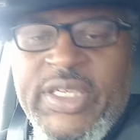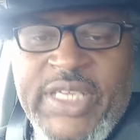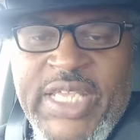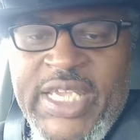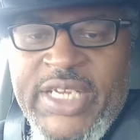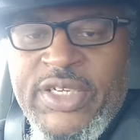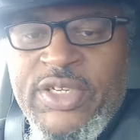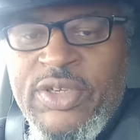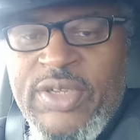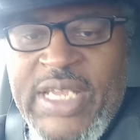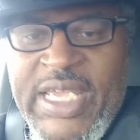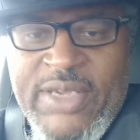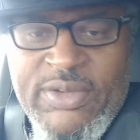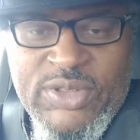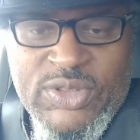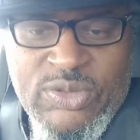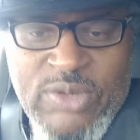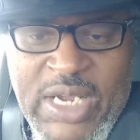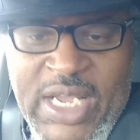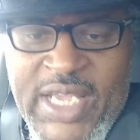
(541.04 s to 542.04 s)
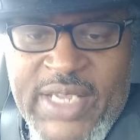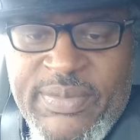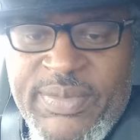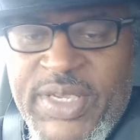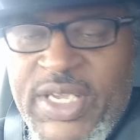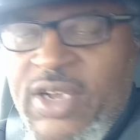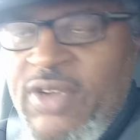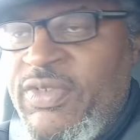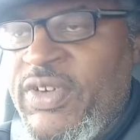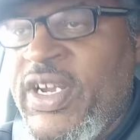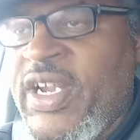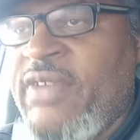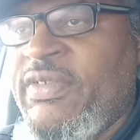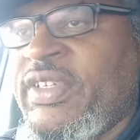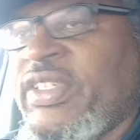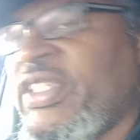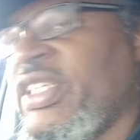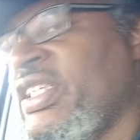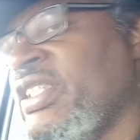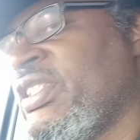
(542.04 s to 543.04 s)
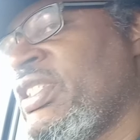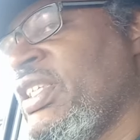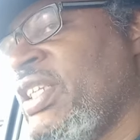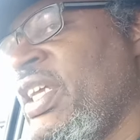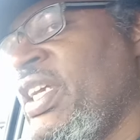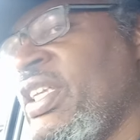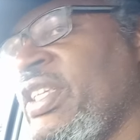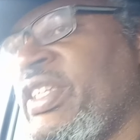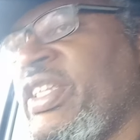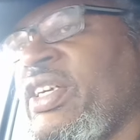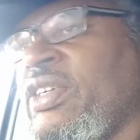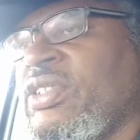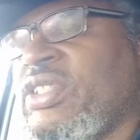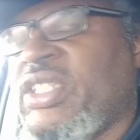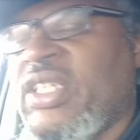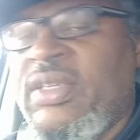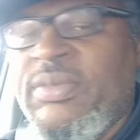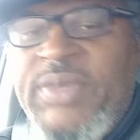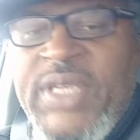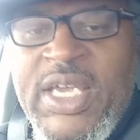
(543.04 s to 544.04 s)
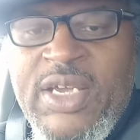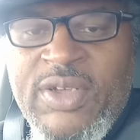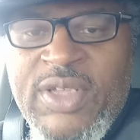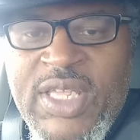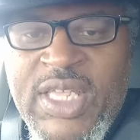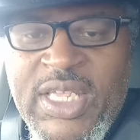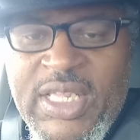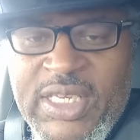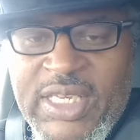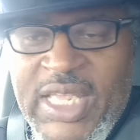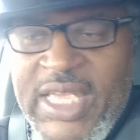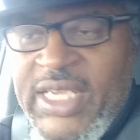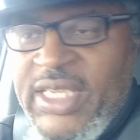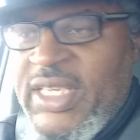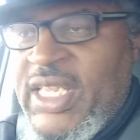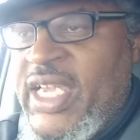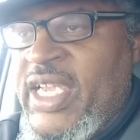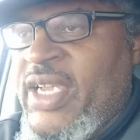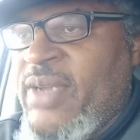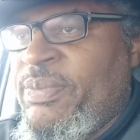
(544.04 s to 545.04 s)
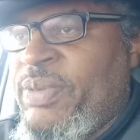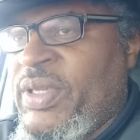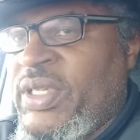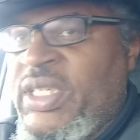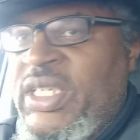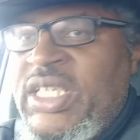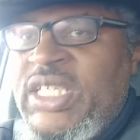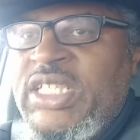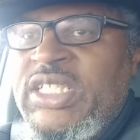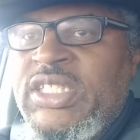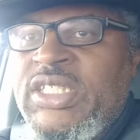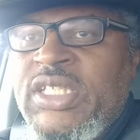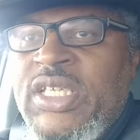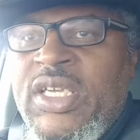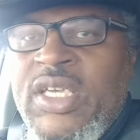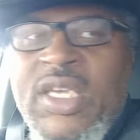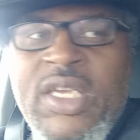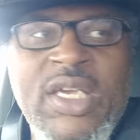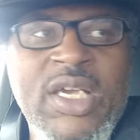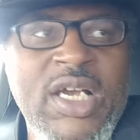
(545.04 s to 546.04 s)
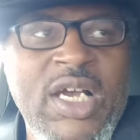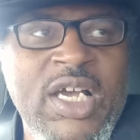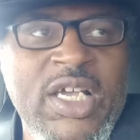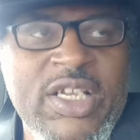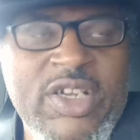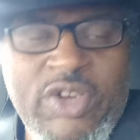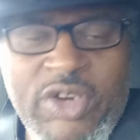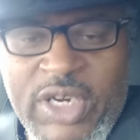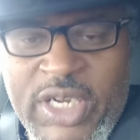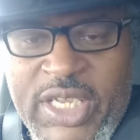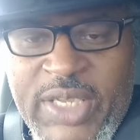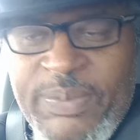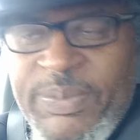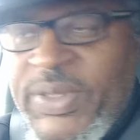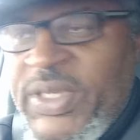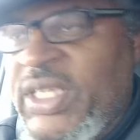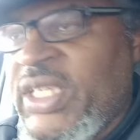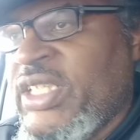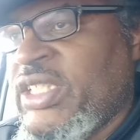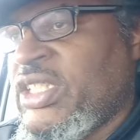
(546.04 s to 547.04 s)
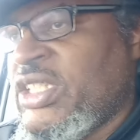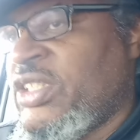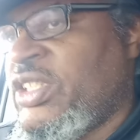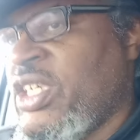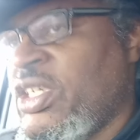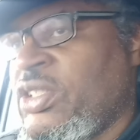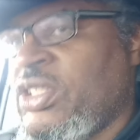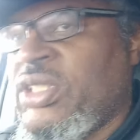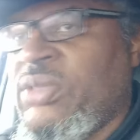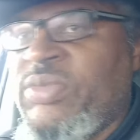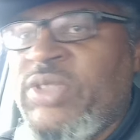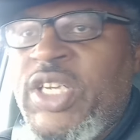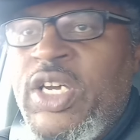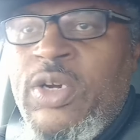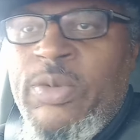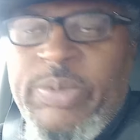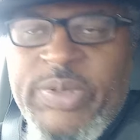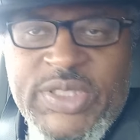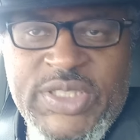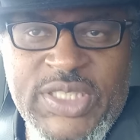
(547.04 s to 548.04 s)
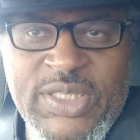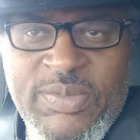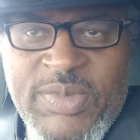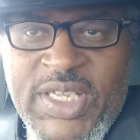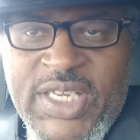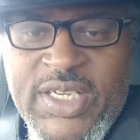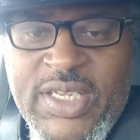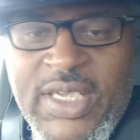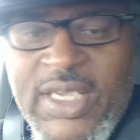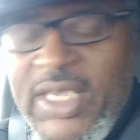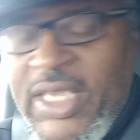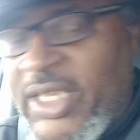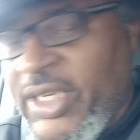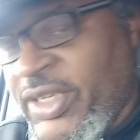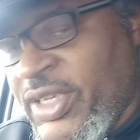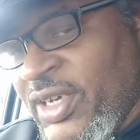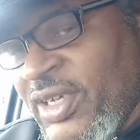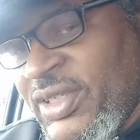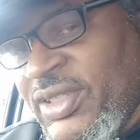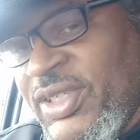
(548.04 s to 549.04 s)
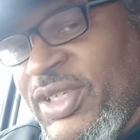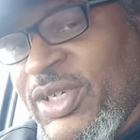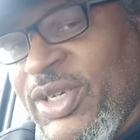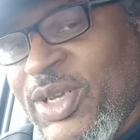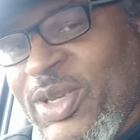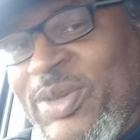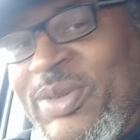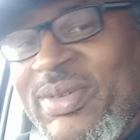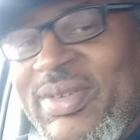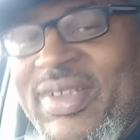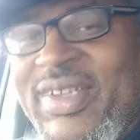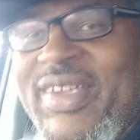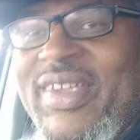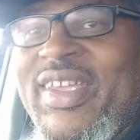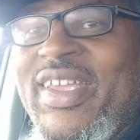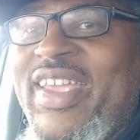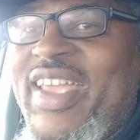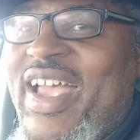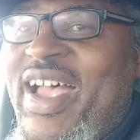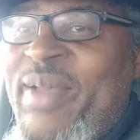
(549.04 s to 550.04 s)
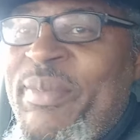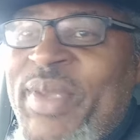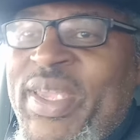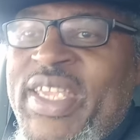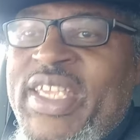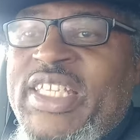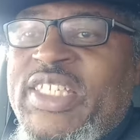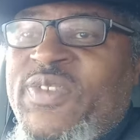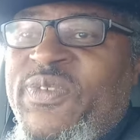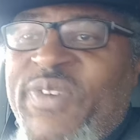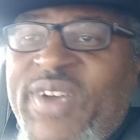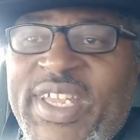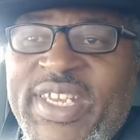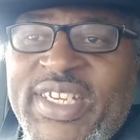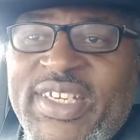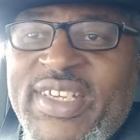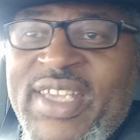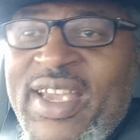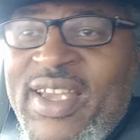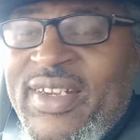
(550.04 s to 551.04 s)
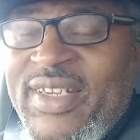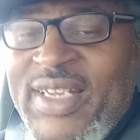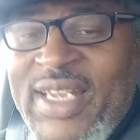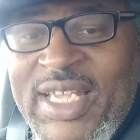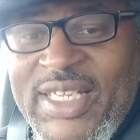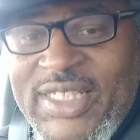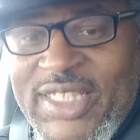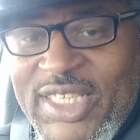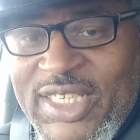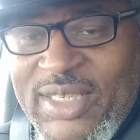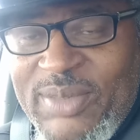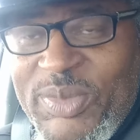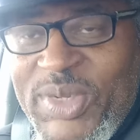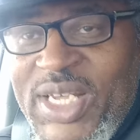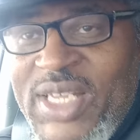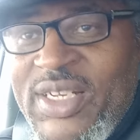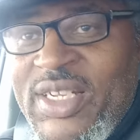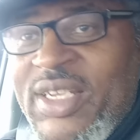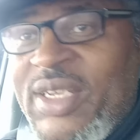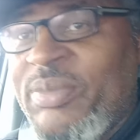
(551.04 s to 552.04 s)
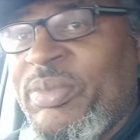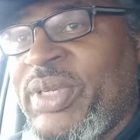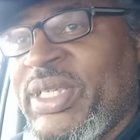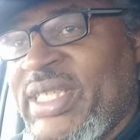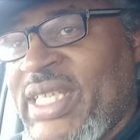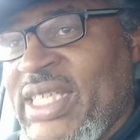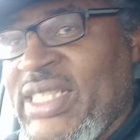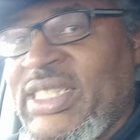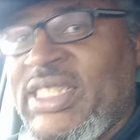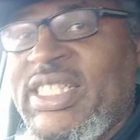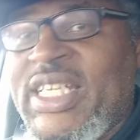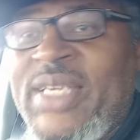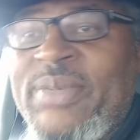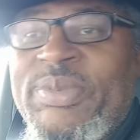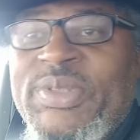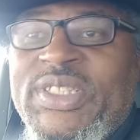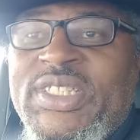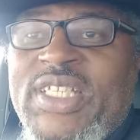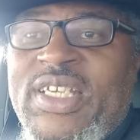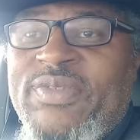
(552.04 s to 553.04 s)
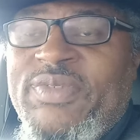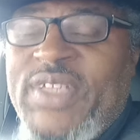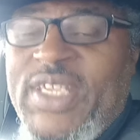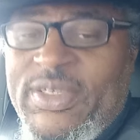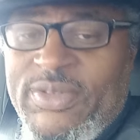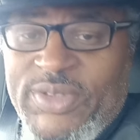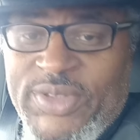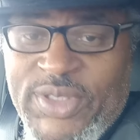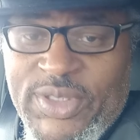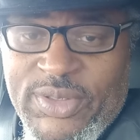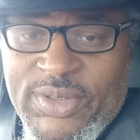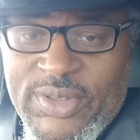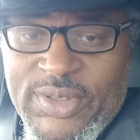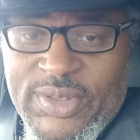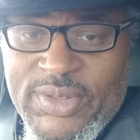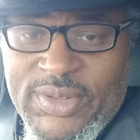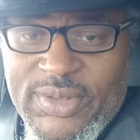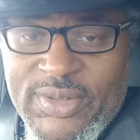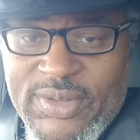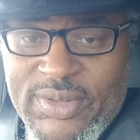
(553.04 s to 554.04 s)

they knew they was riding me over everything, so they'll throw something out. Like a crooked police will throw some dope in somebody. Those dudes, I mean, it's funny now that I think about it, but that's the type of stuff they was doing.